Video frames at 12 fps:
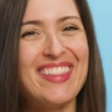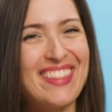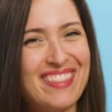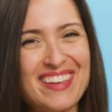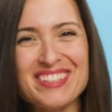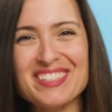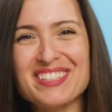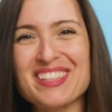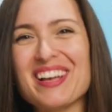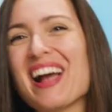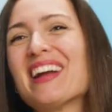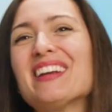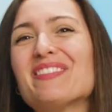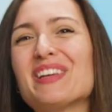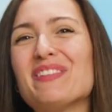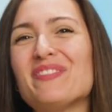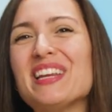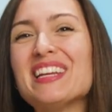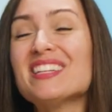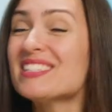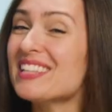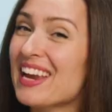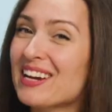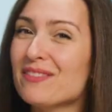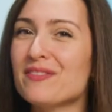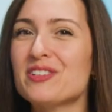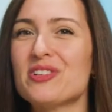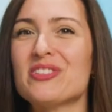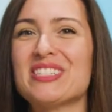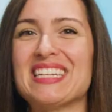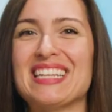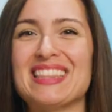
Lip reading: This is the kind of convenience and efficiency